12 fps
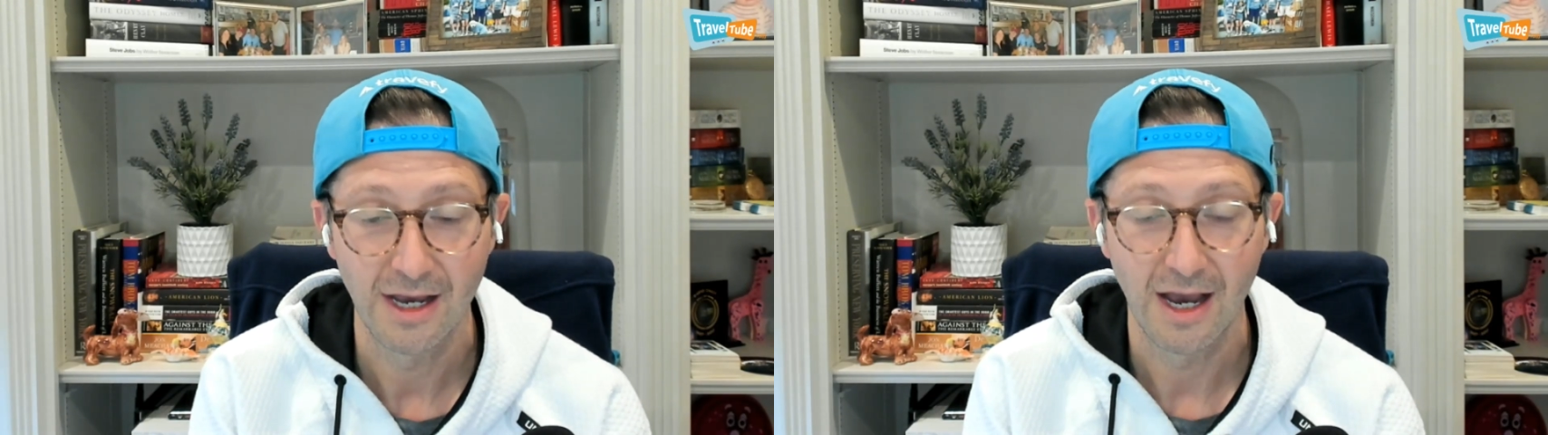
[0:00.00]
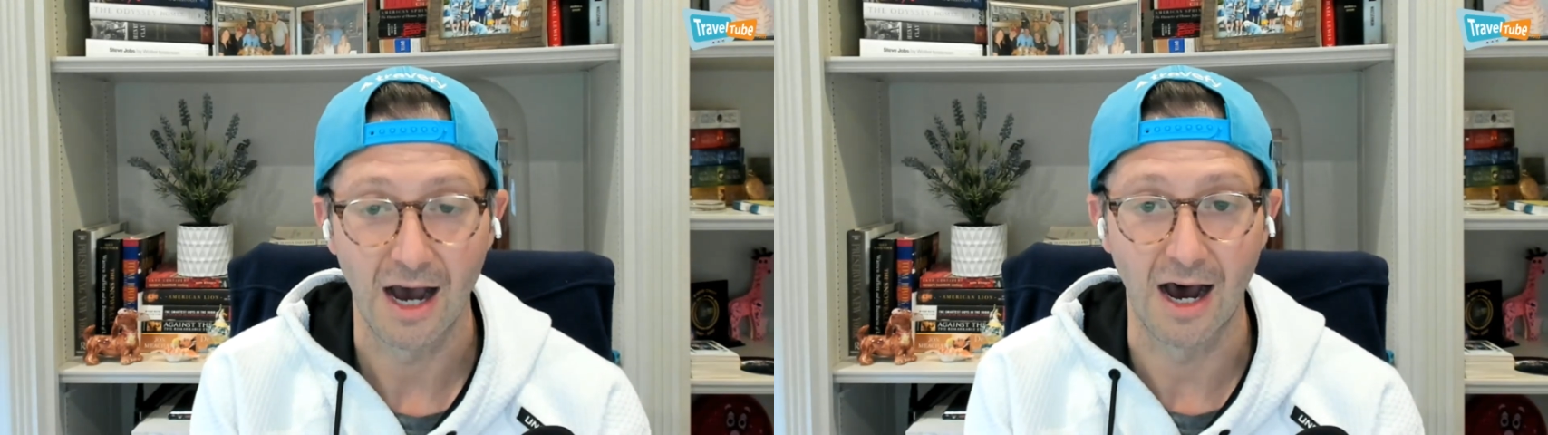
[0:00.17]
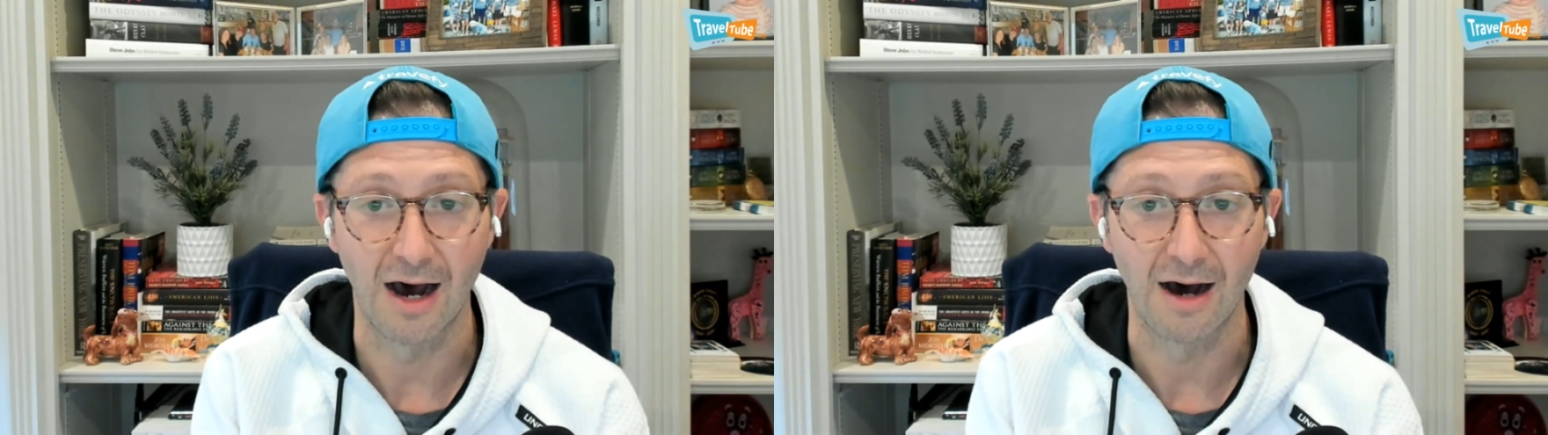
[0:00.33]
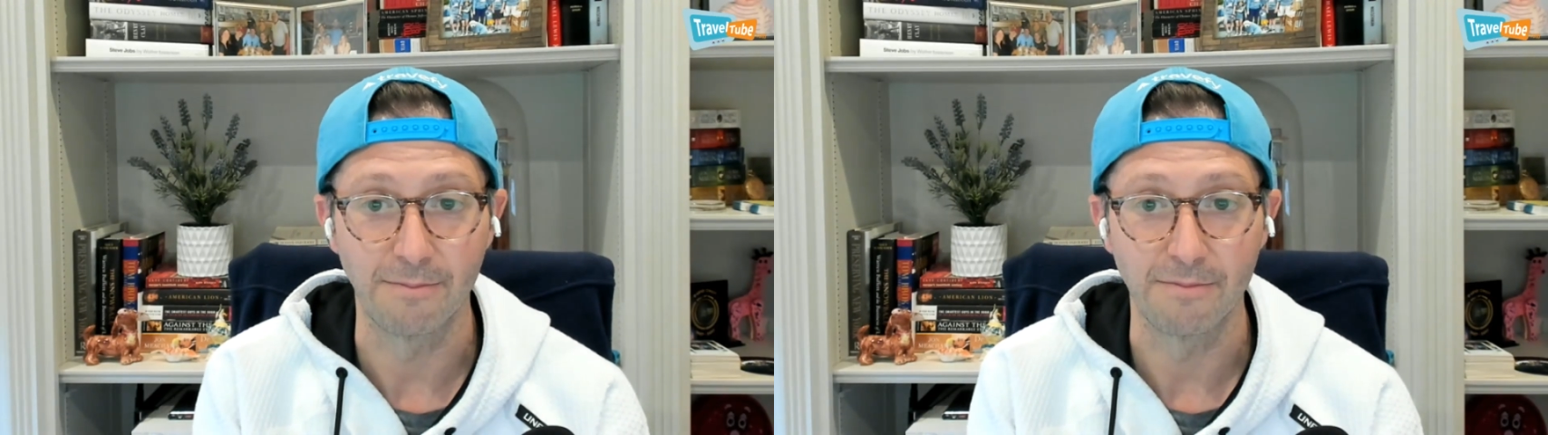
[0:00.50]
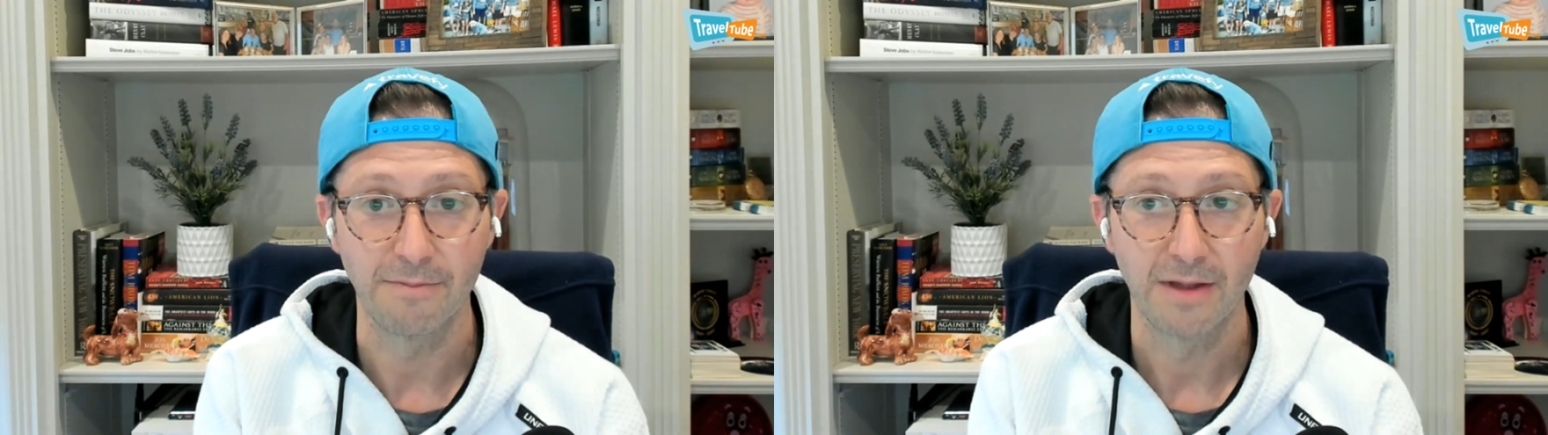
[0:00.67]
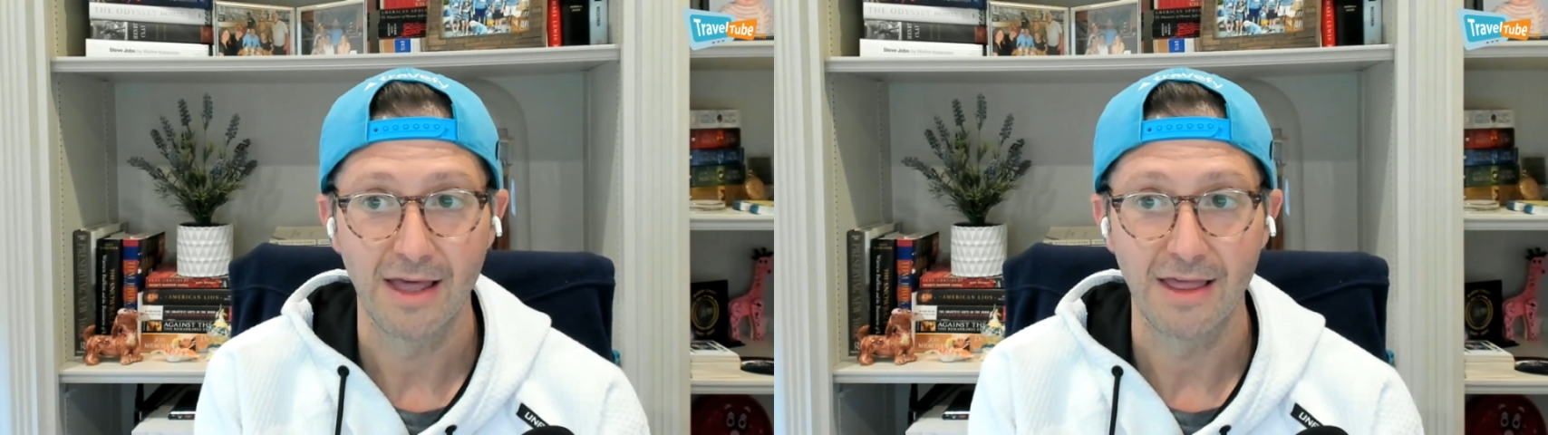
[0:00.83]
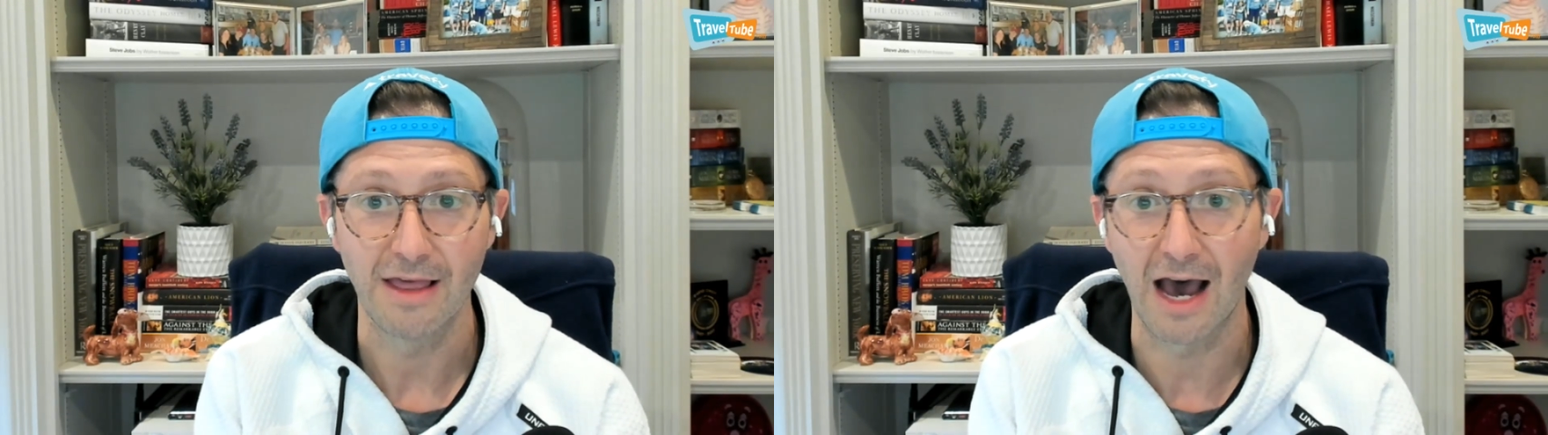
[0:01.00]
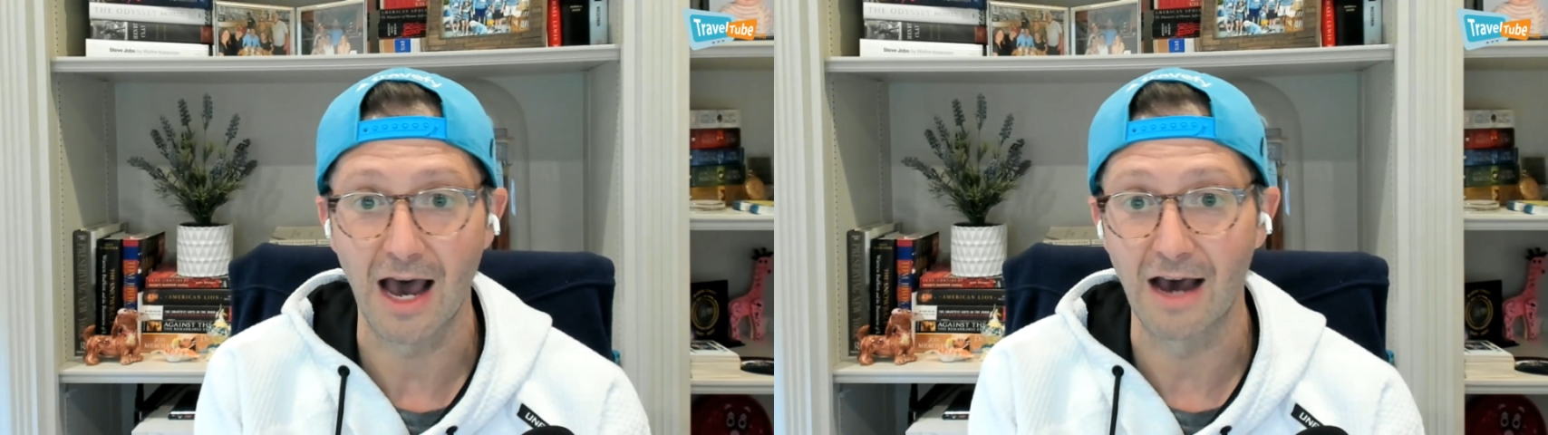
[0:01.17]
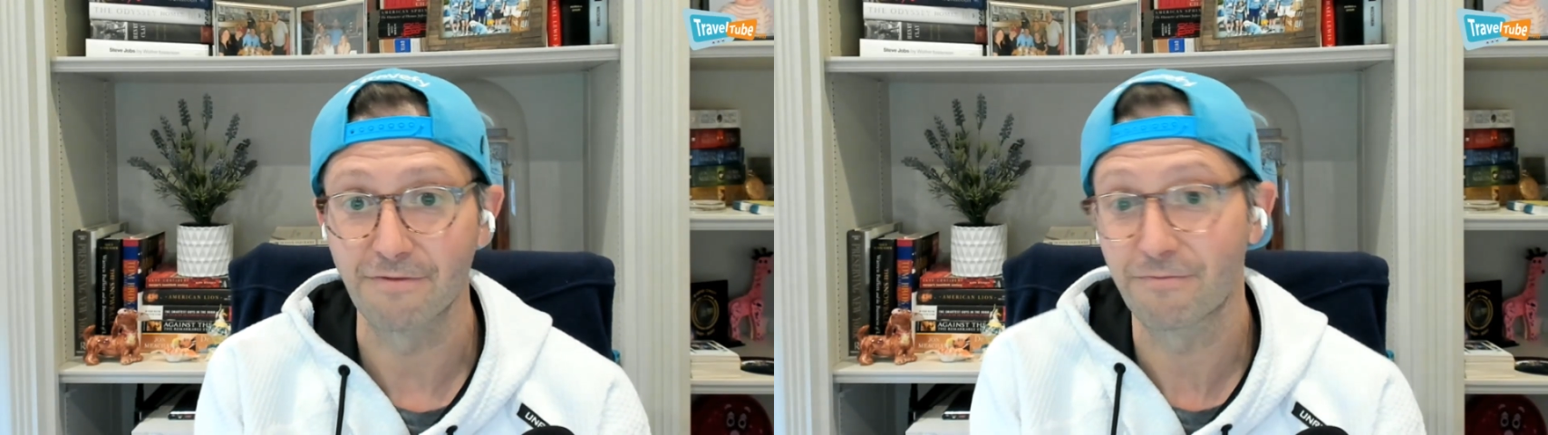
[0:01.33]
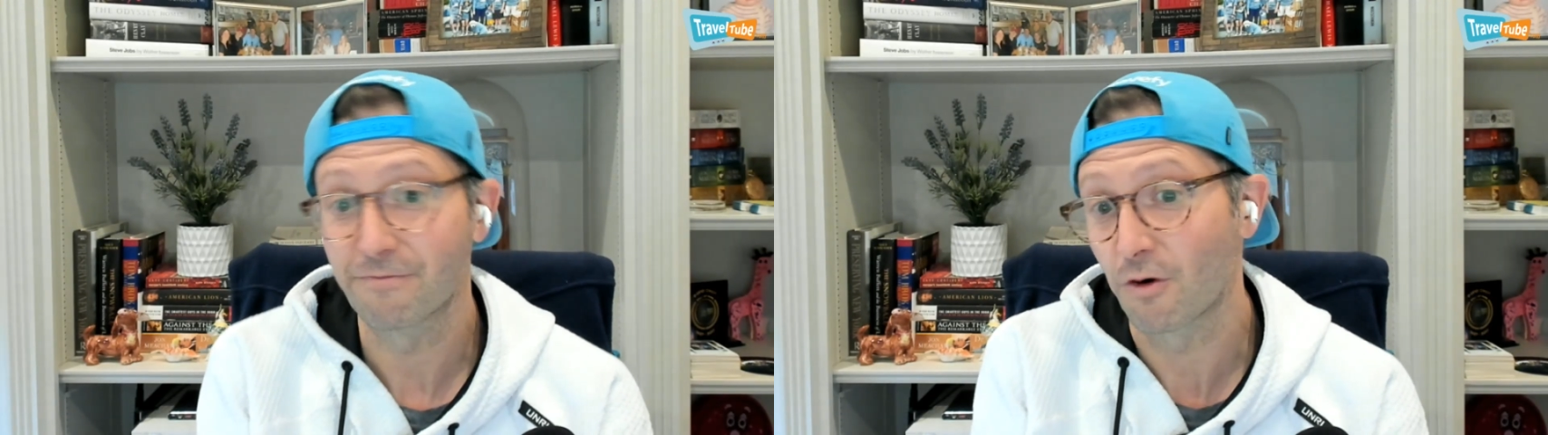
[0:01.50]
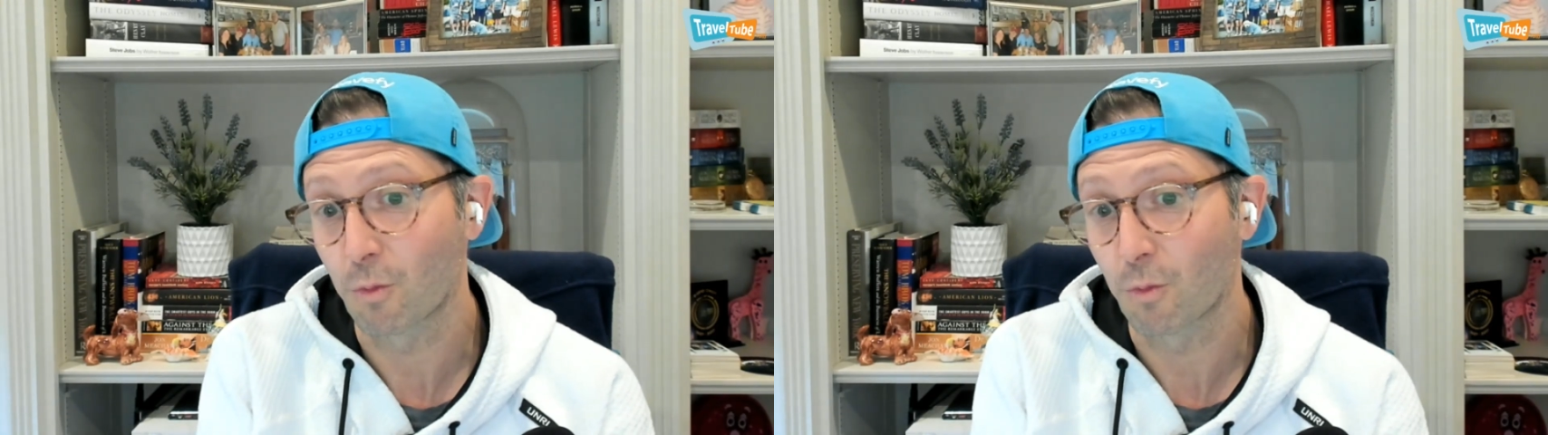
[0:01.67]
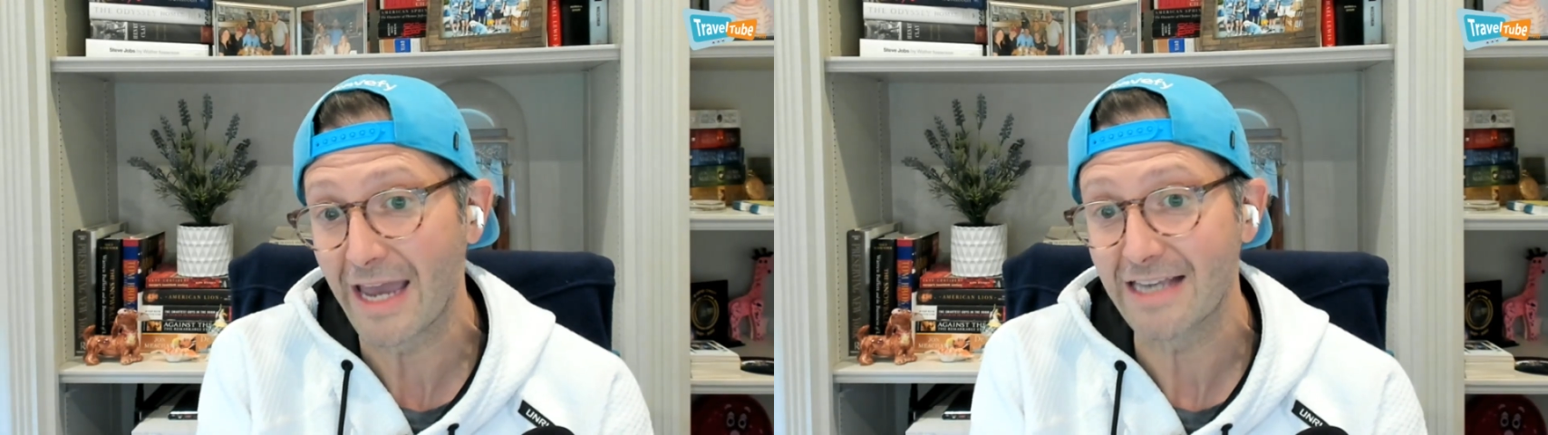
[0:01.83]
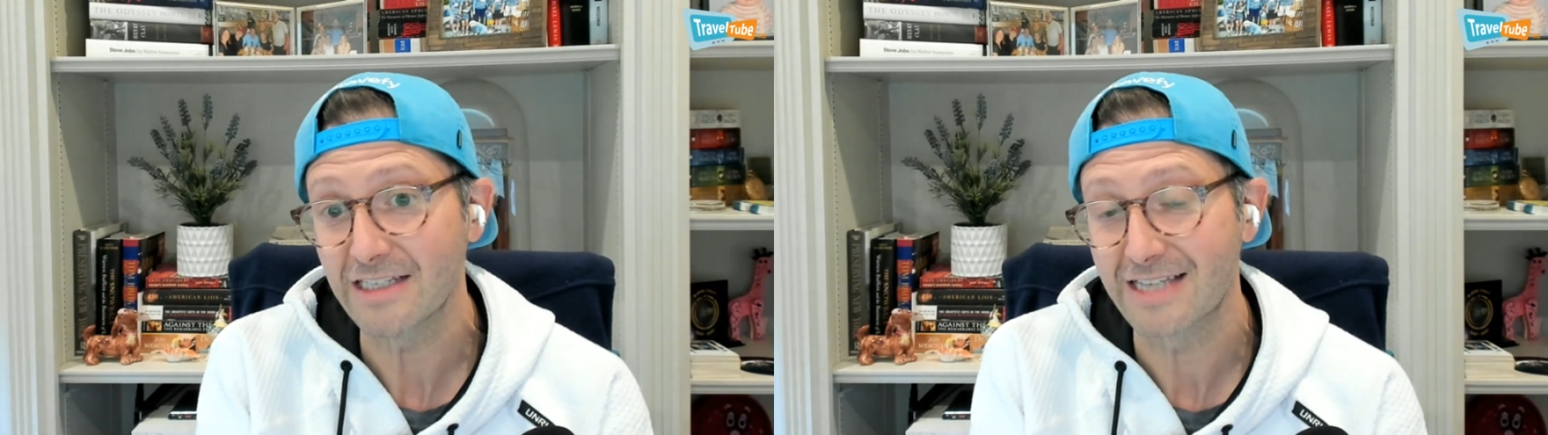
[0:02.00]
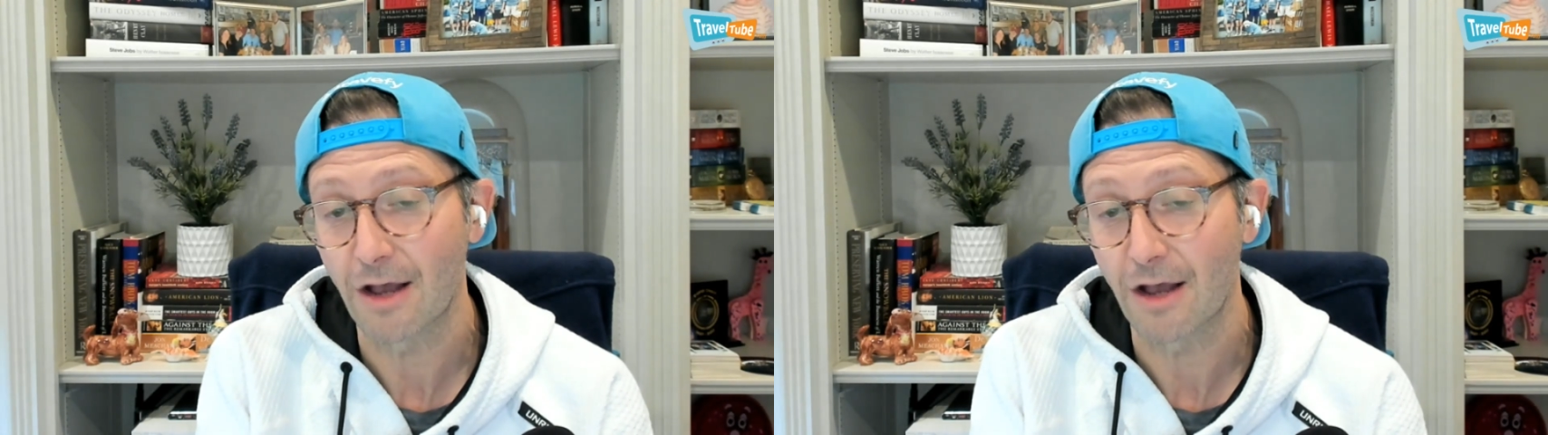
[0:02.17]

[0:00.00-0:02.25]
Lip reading: for ways to